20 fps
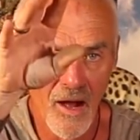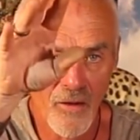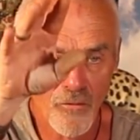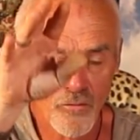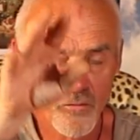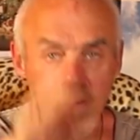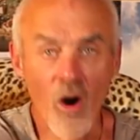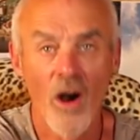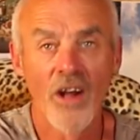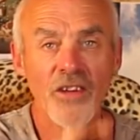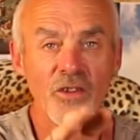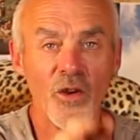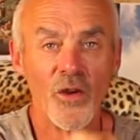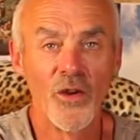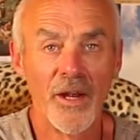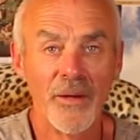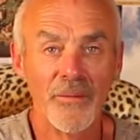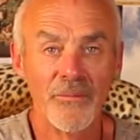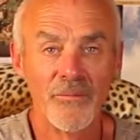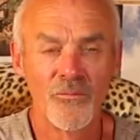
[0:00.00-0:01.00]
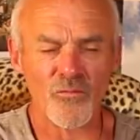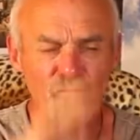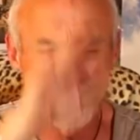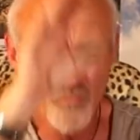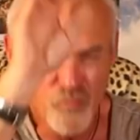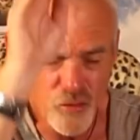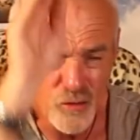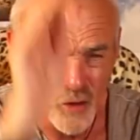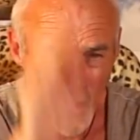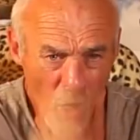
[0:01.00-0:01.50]
Right on it,
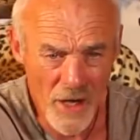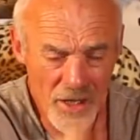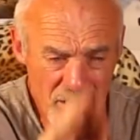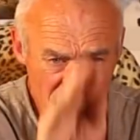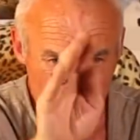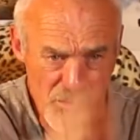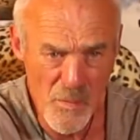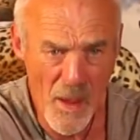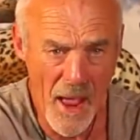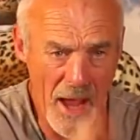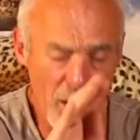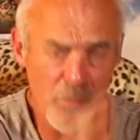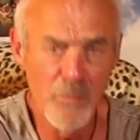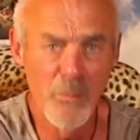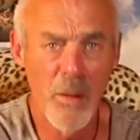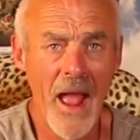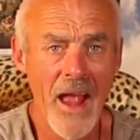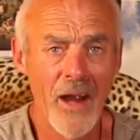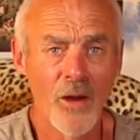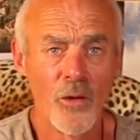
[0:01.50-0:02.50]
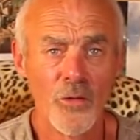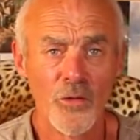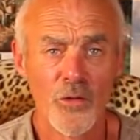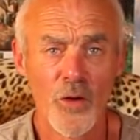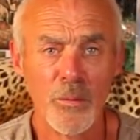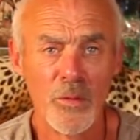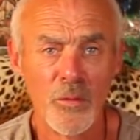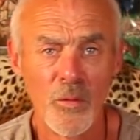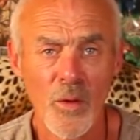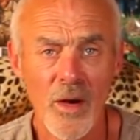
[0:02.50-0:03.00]
right smack bang on
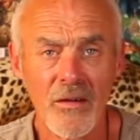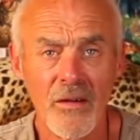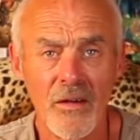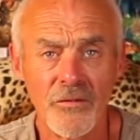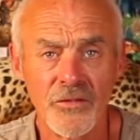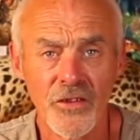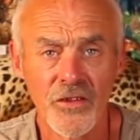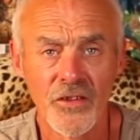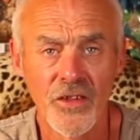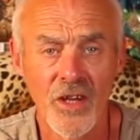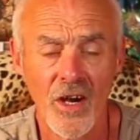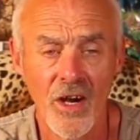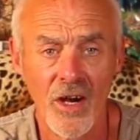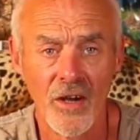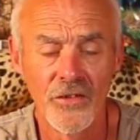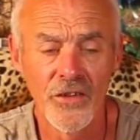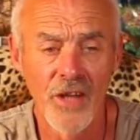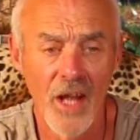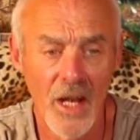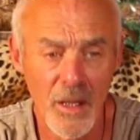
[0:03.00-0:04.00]
top of where I've just cast.